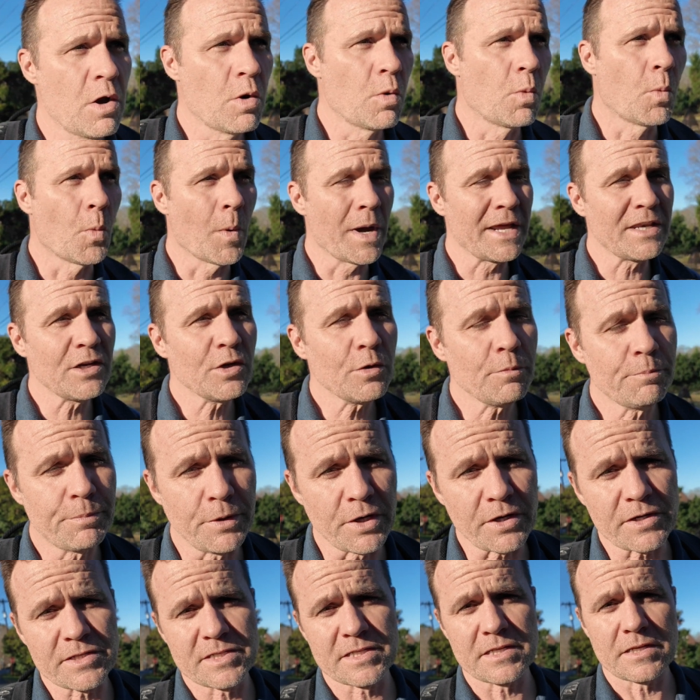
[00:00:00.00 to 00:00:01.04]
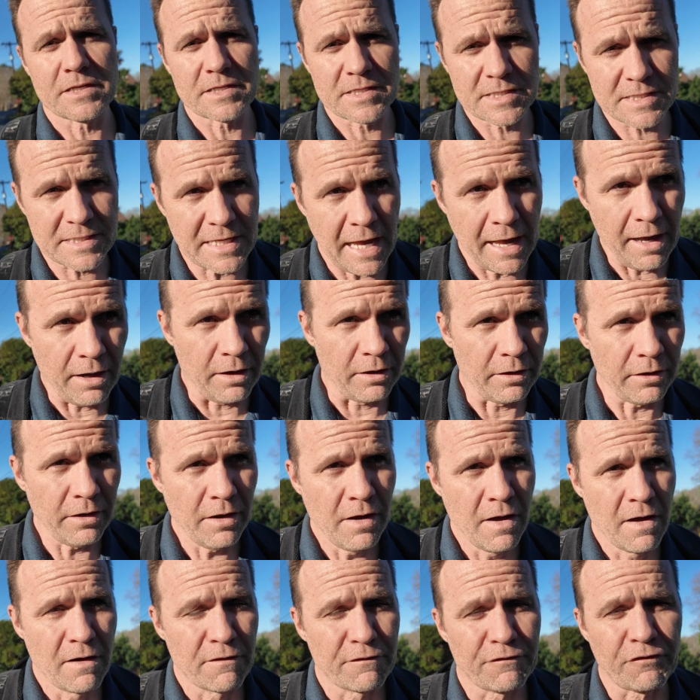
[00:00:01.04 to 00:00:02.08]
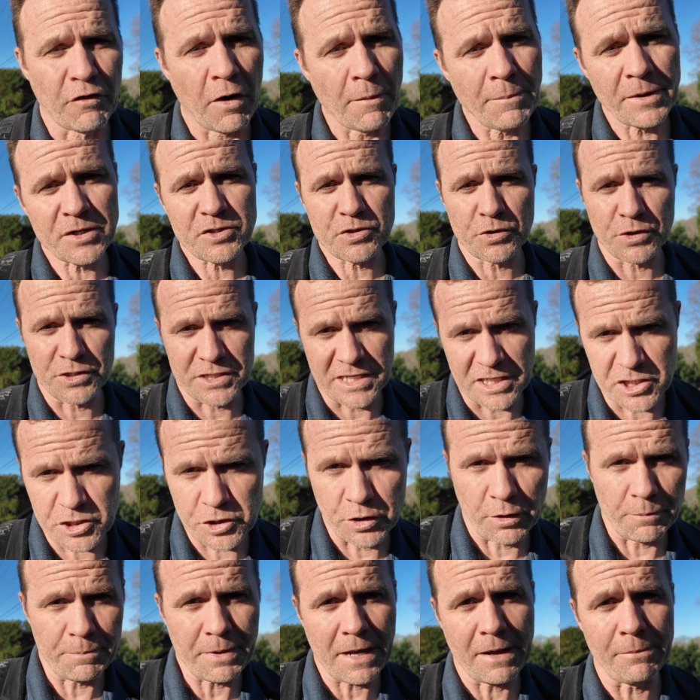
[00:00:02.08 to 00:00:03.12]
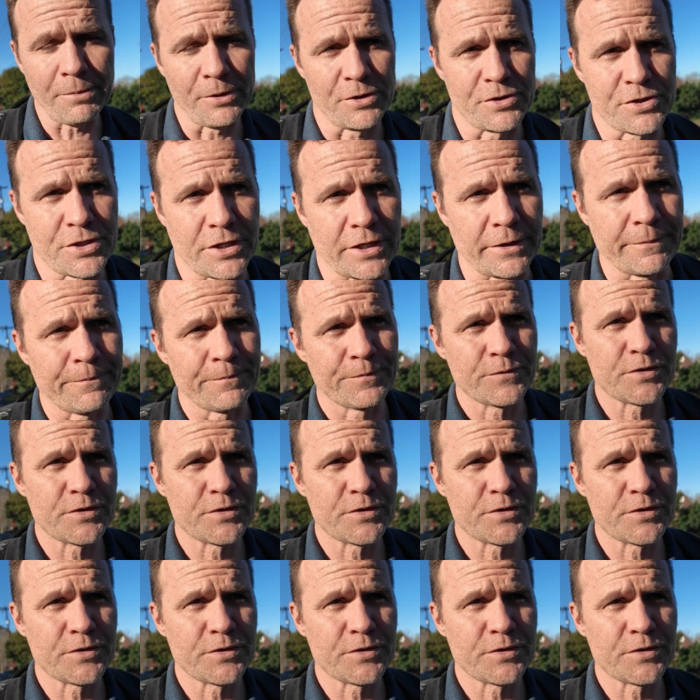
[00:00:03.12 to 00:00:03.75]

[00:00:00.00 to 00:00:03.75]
when your books sell from a traditional publisher.